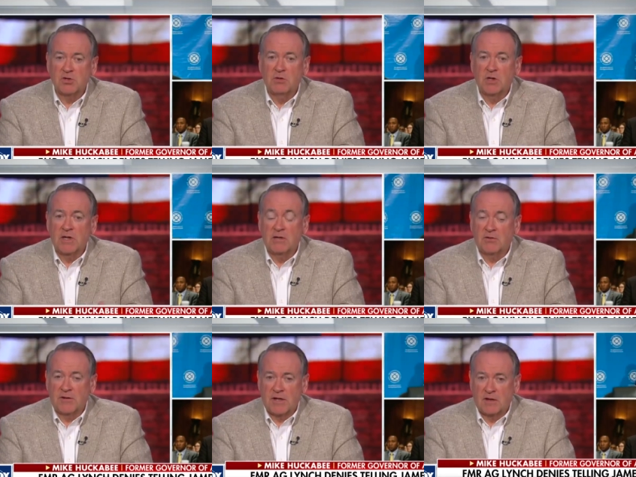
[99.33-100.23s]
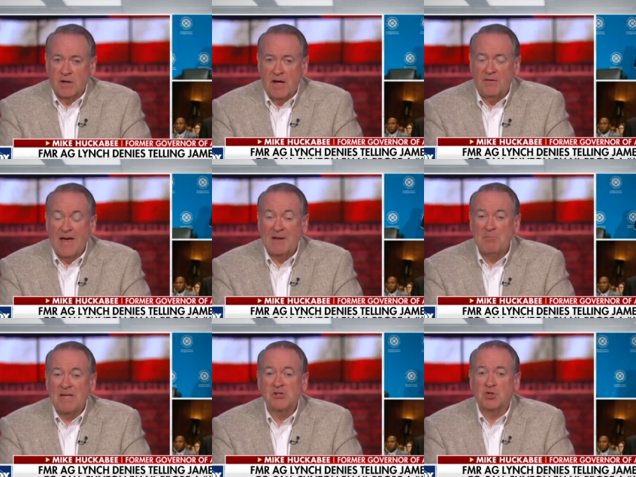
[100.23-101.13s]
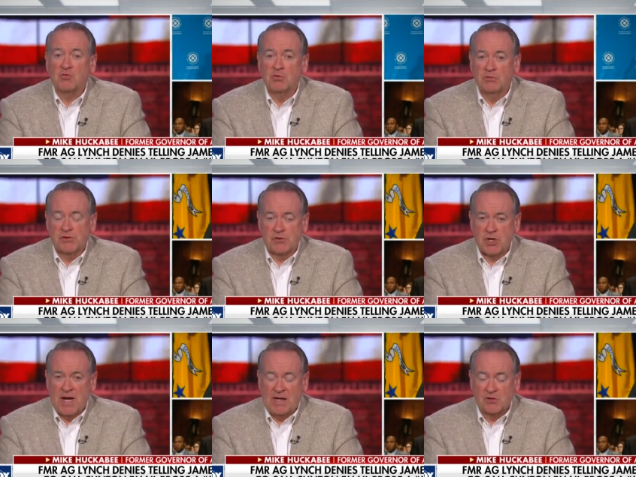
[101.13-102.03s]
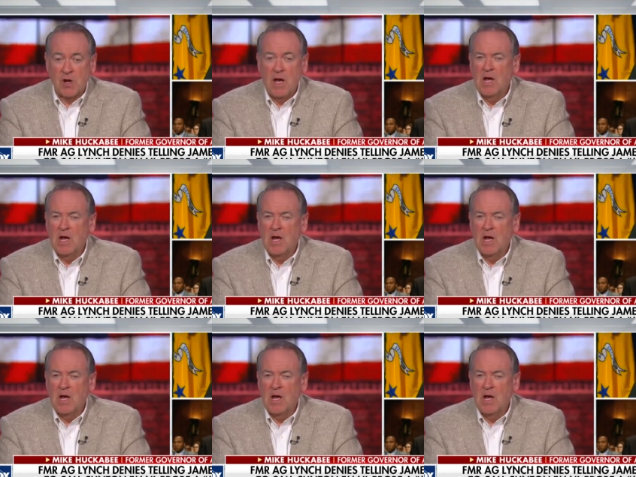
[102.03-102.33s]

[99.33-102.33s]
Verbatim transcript: to a legal theater, and that means the rules are changed.